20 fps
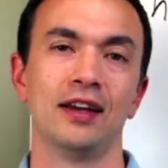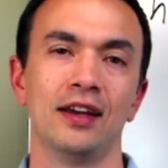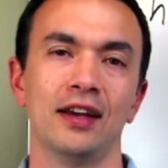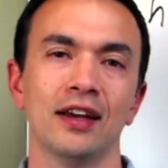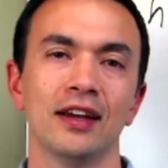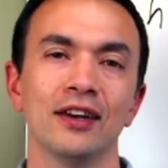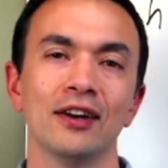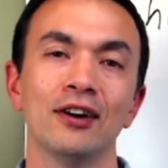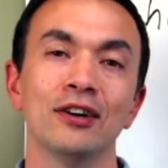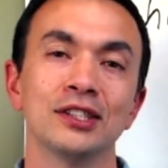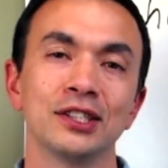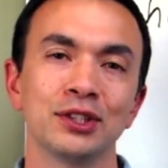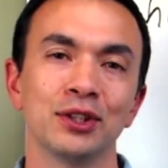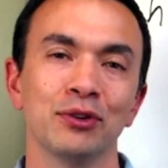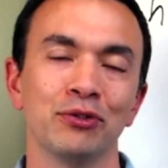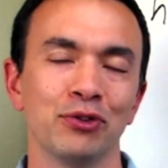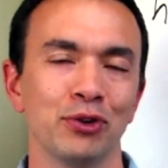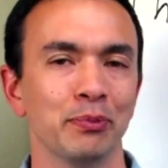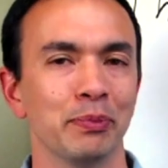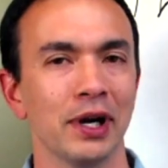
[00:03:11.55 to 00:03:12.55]
And also
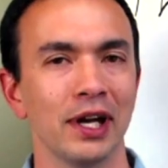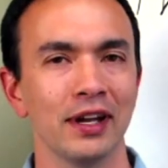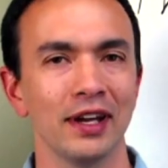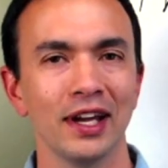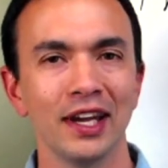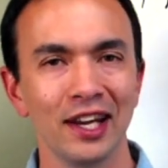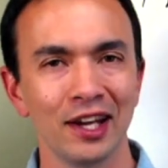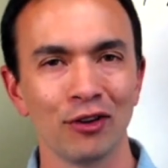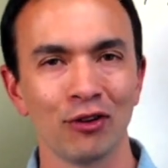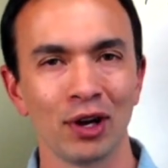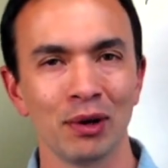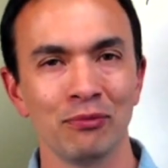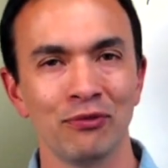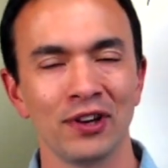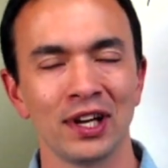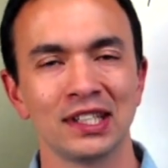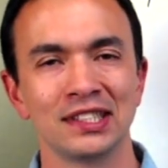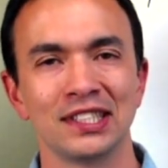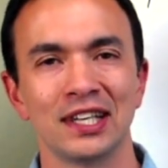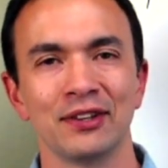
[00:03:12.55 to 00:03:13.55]
for my Enneagram
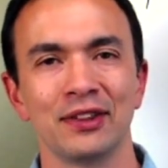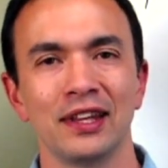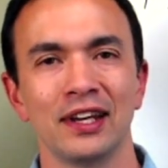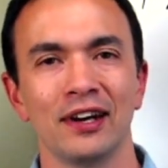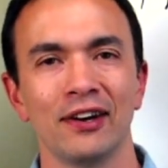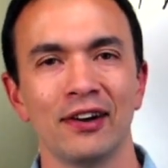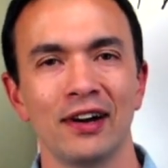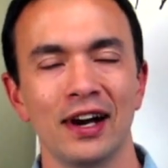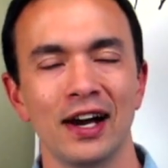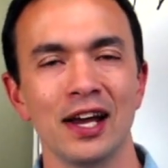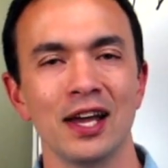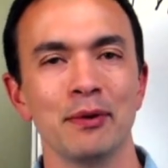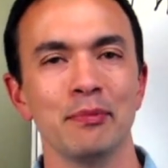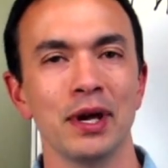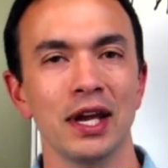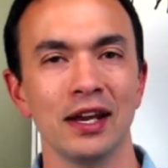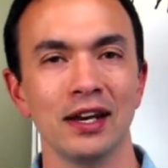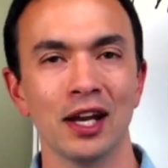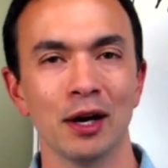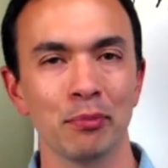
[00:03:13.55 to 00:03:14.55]
fans out there, I am
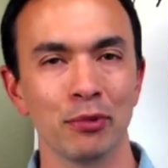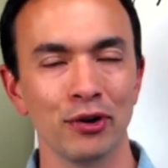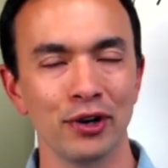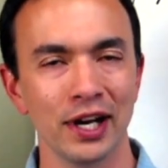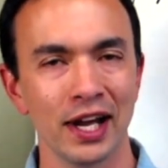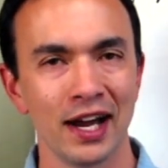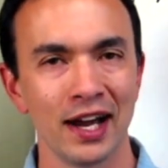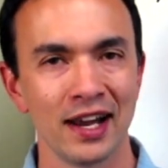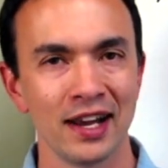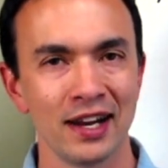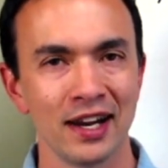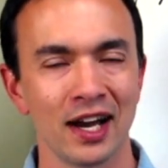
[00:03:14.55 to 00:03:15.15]
a number 9.